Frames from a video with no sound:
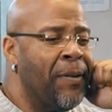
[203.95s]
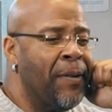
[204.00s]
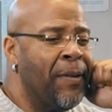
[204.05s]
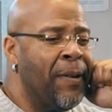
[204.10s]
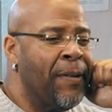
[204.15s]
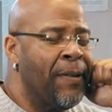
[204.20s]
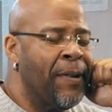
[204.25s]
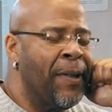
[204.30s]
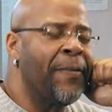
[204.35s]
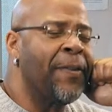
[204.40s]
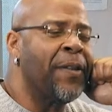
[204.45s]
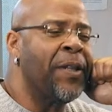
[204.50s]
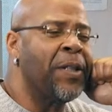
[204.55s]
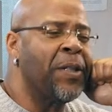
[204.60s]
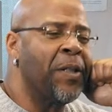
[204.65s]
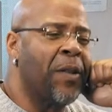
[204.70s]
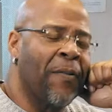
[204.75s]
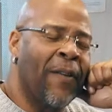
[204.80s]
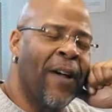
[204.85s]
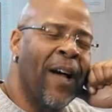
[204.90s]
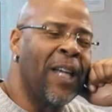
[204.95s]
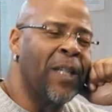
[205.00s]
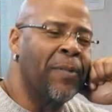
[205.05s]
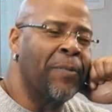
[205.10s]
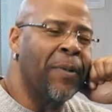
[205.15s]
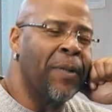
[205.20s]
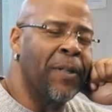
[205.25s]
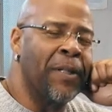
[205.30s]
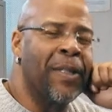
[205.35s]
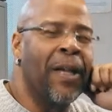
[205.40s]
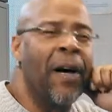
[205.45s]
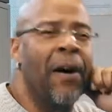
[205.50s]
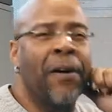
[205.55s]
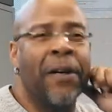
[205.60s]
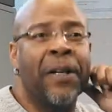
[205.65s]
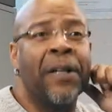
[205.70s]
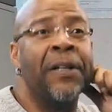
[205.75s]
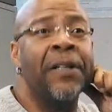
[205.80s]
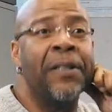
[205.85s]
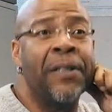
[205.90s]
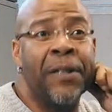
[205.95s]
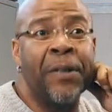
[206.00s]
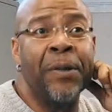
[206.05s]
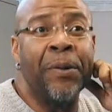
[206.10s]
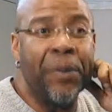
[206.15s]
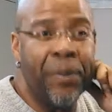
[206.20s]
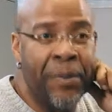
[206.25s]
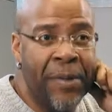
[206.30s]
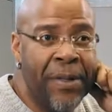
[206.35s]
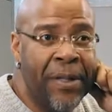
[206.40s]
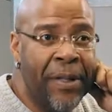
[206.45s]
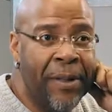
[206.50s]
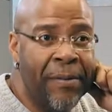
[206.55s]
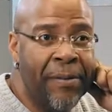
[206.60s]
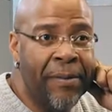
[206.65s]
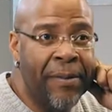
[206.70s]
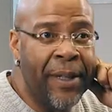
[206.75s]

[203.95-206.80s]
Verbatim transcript: the definition of gospel is called good news,